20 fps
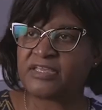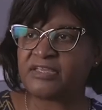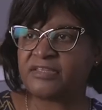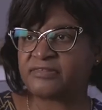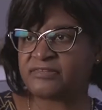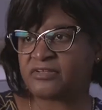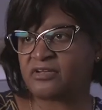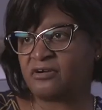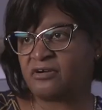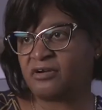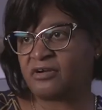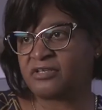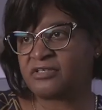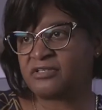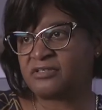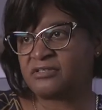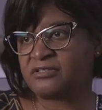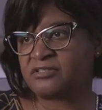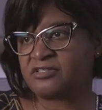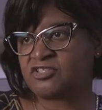he's gone,
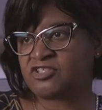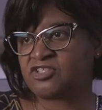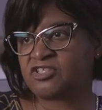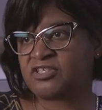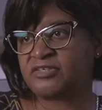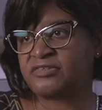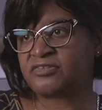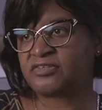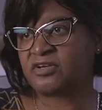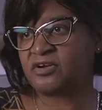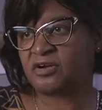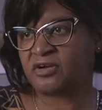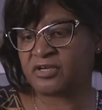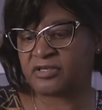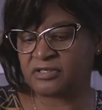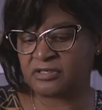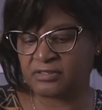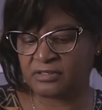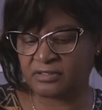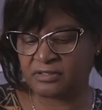she's gone.
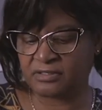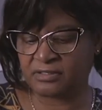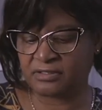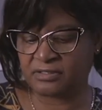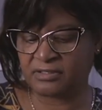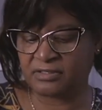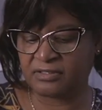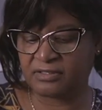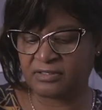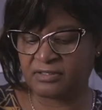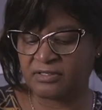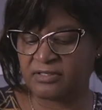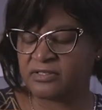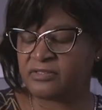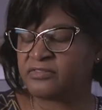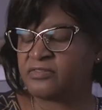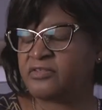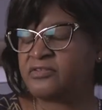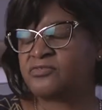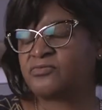
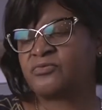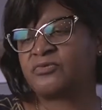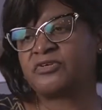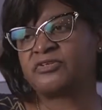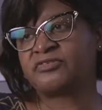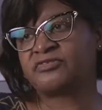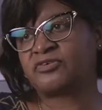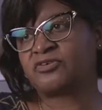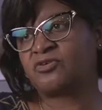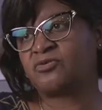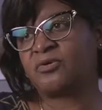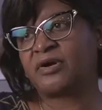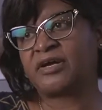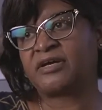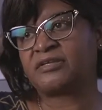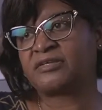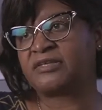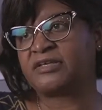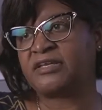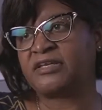These words are
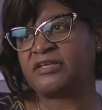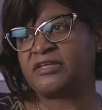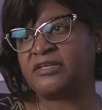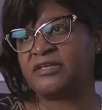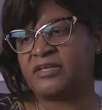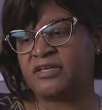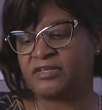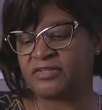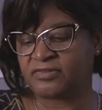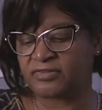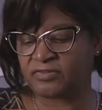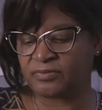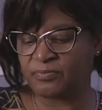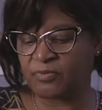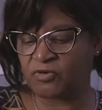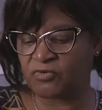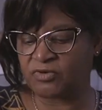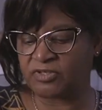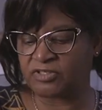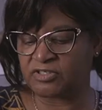quietly
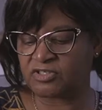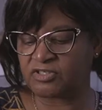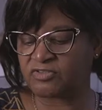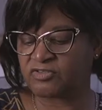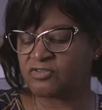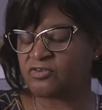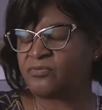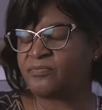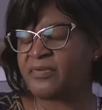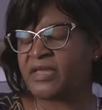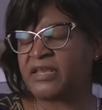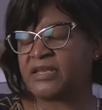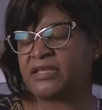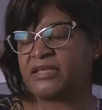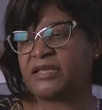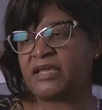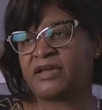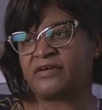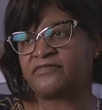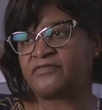spoken to so
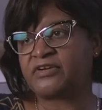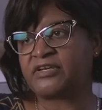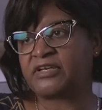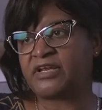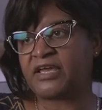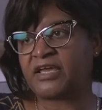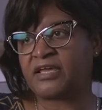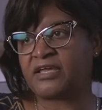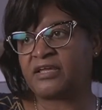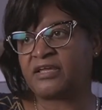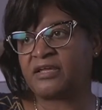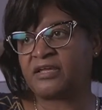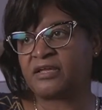many every day.